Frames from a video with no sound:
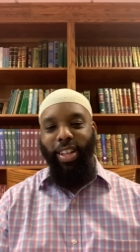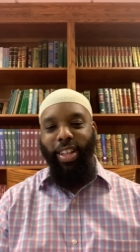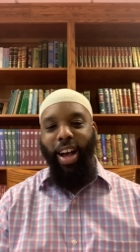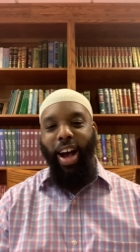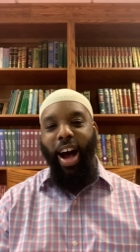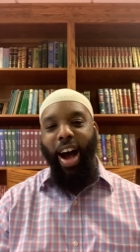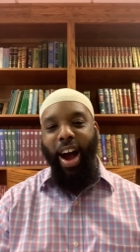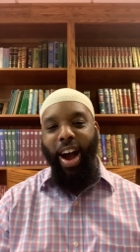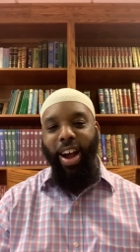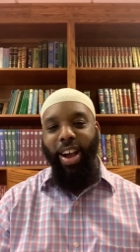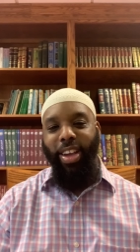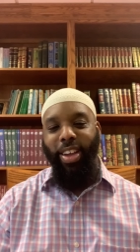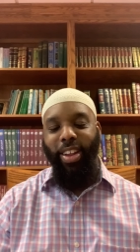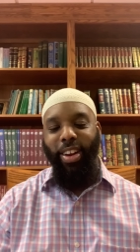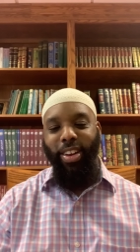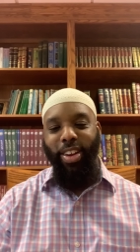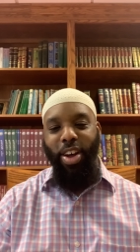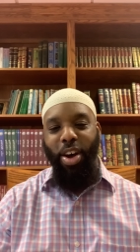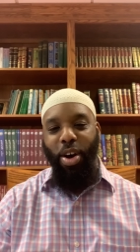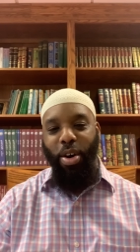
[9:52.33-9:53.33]
I
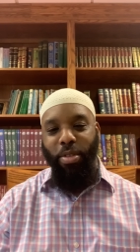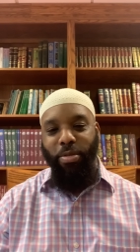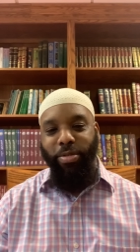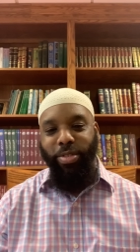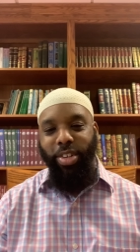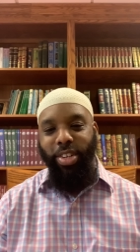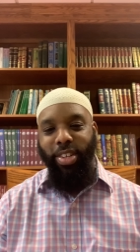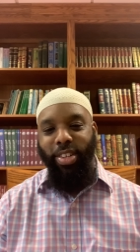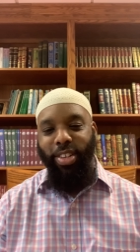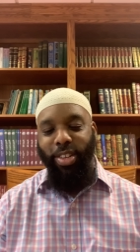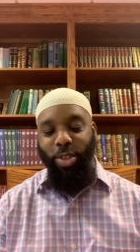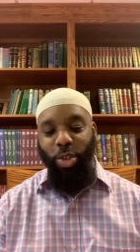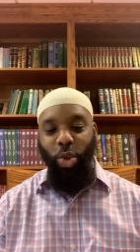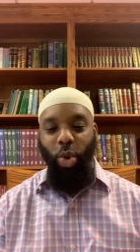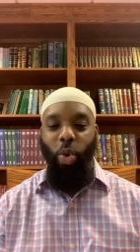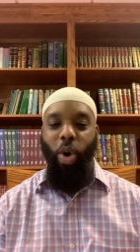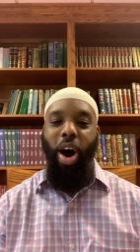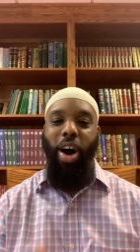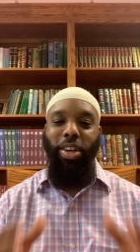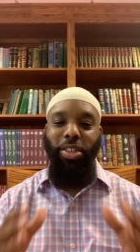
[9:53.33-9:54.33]
loved
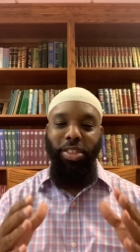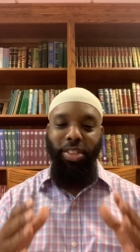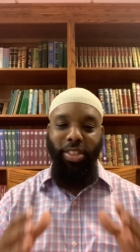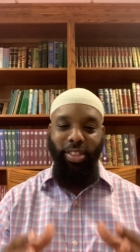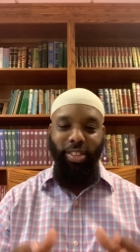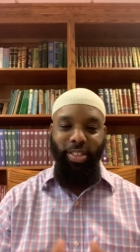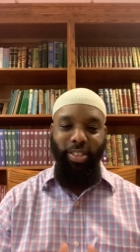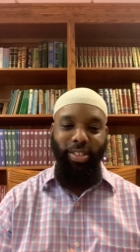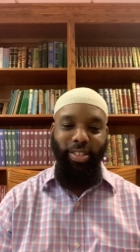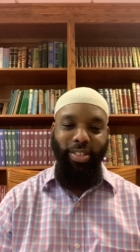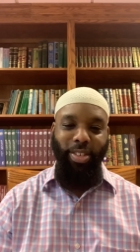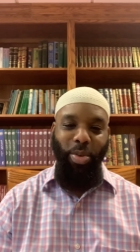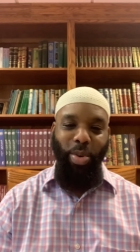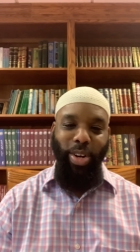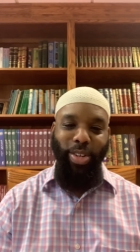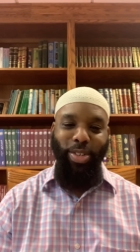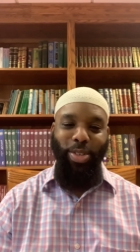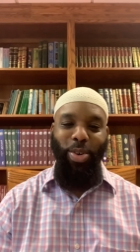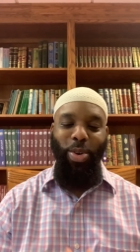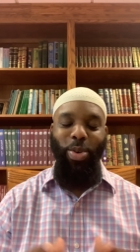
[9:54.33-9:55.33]
squash. All
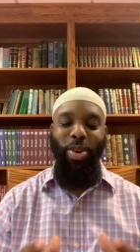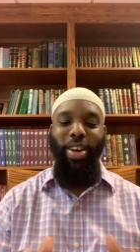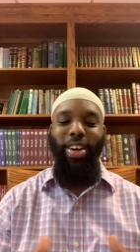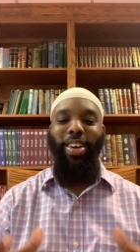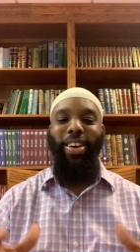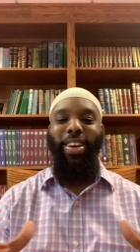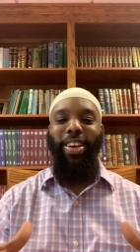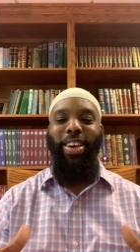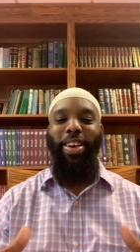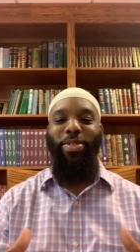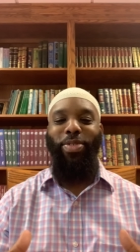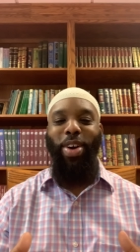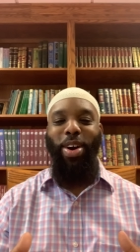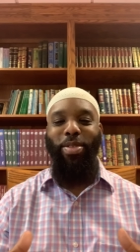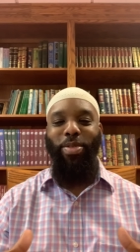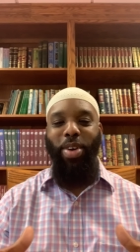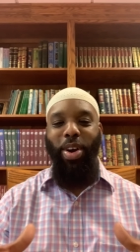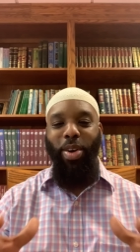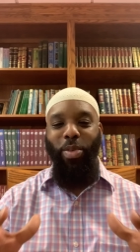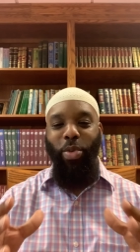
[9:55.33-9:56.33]
right, so if uh,
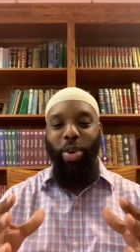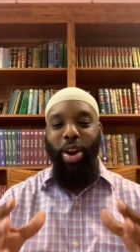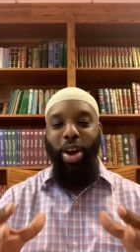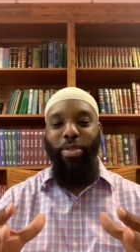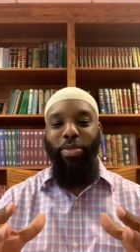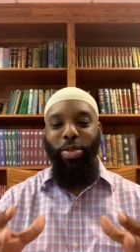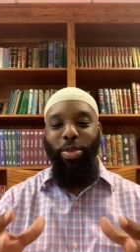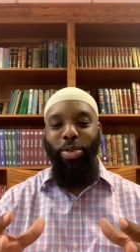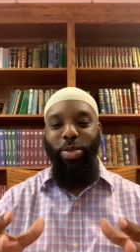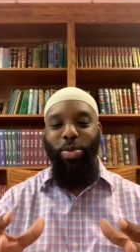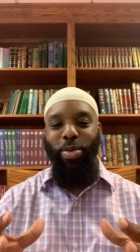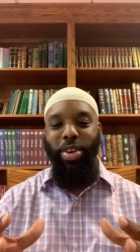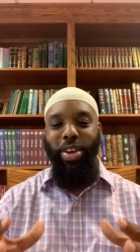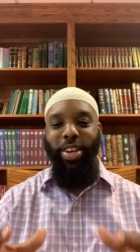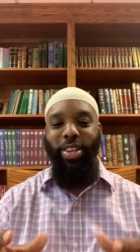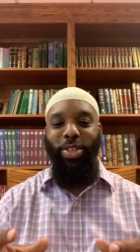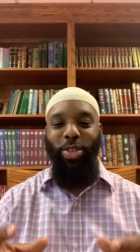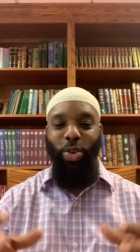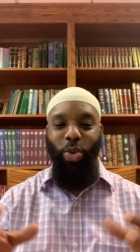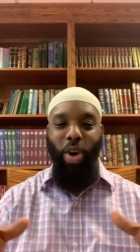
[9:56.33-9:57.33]
whenever you
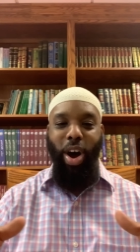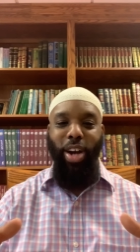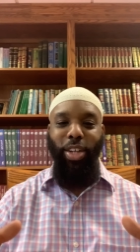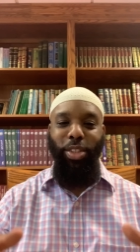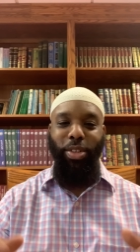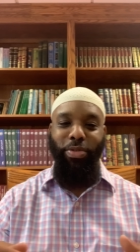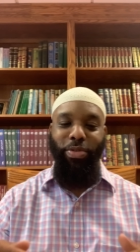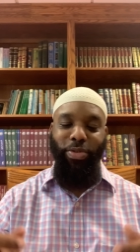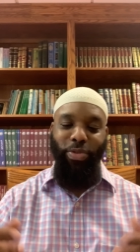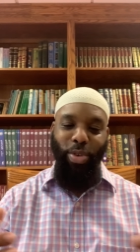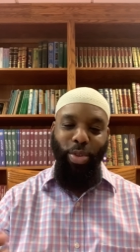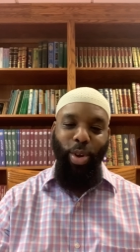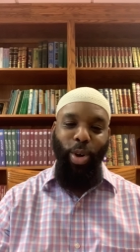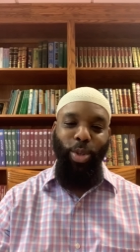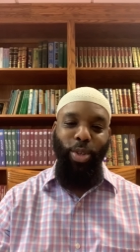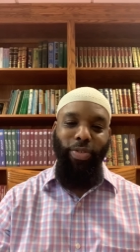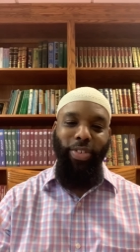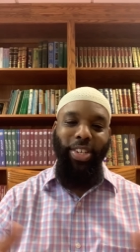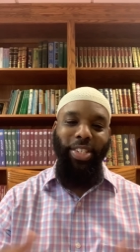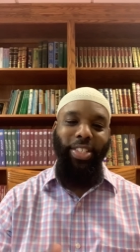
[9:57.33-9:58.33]
eat squash, if, for those
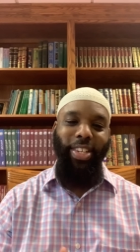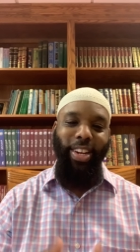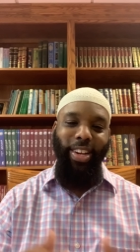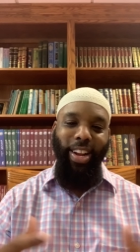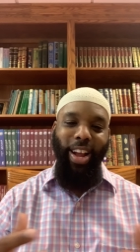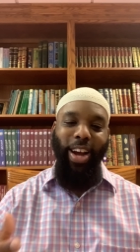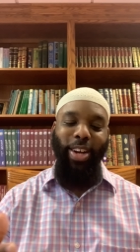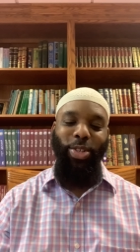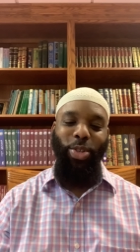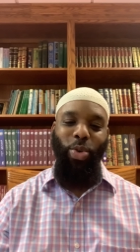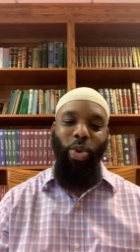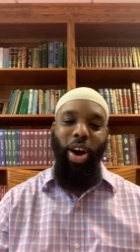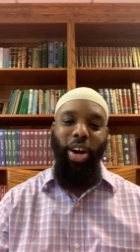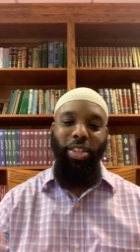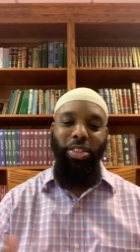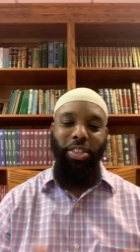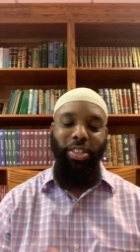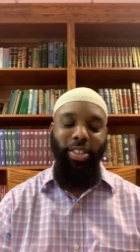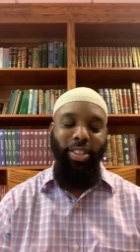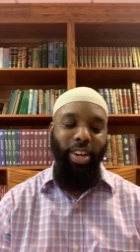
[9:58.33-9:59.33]
of us that like
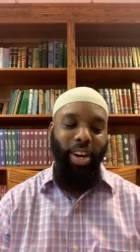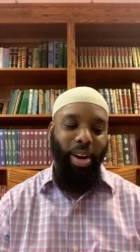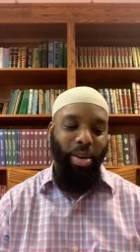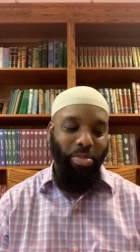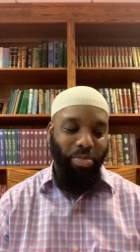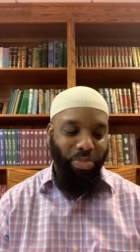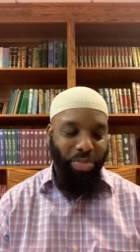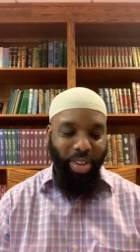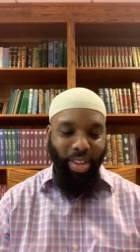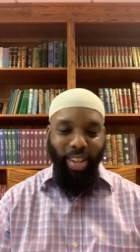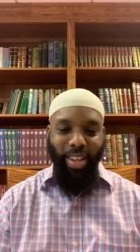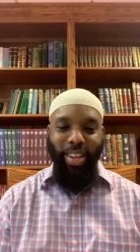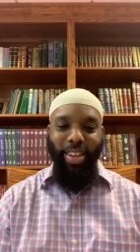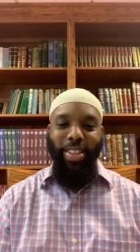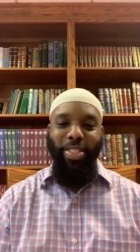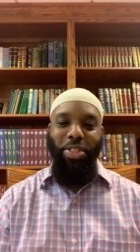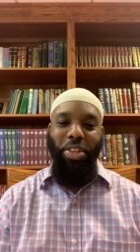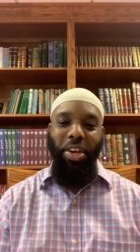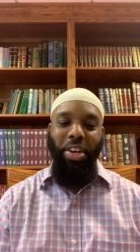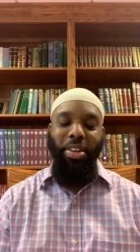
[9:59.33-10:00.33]
squash, um,
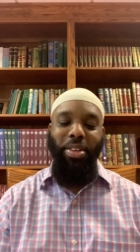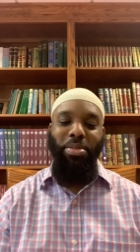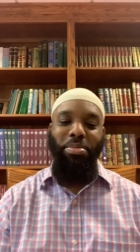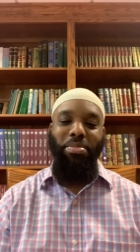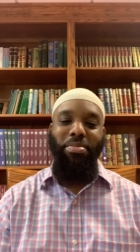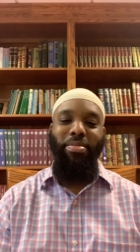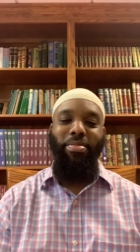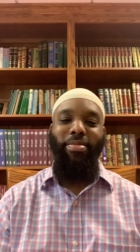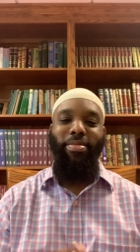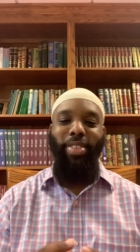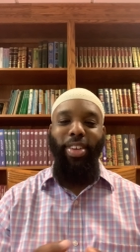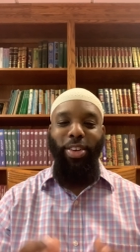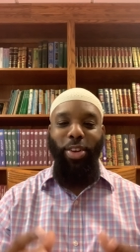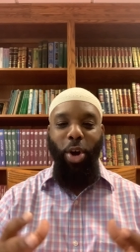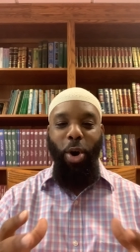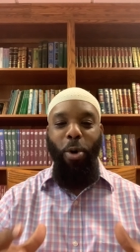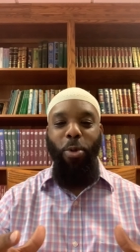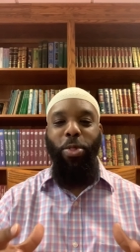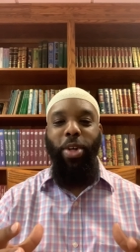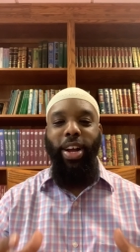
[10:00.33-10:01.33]
then
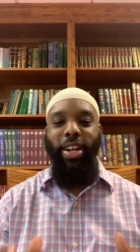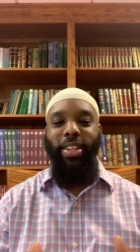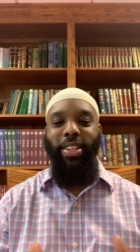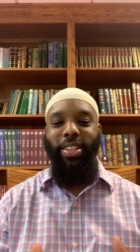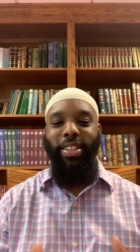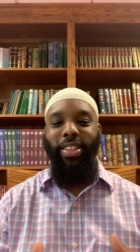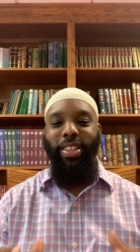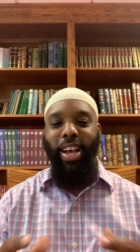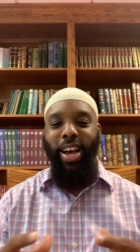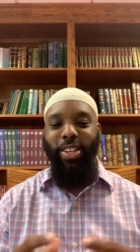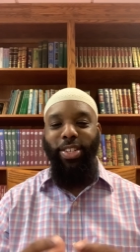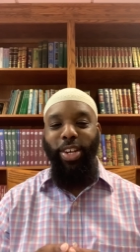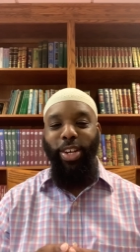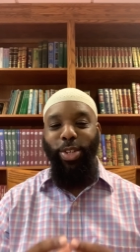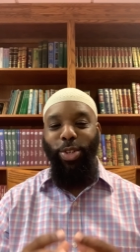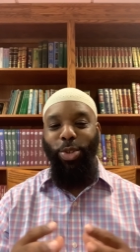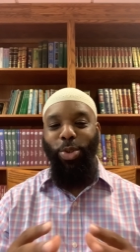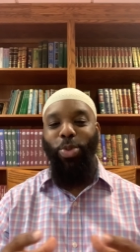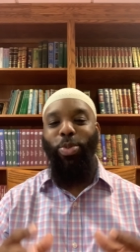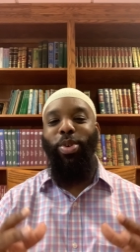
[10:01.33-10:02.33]
know that that's a
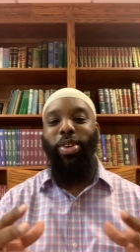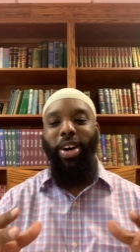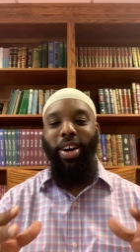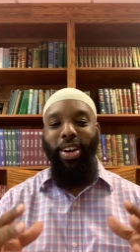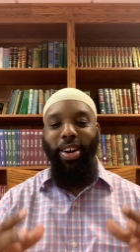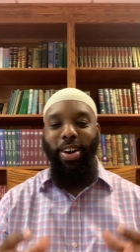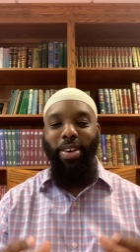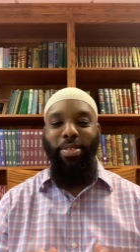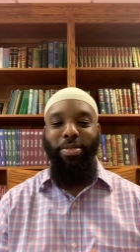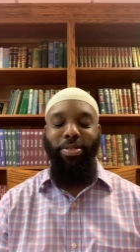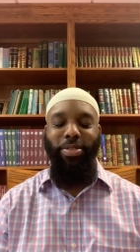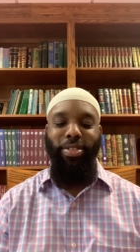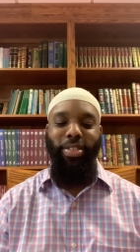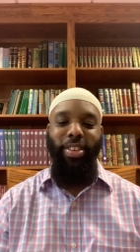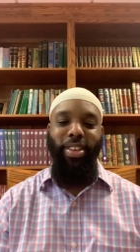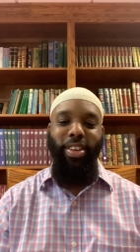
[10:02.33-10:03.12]
sunnah of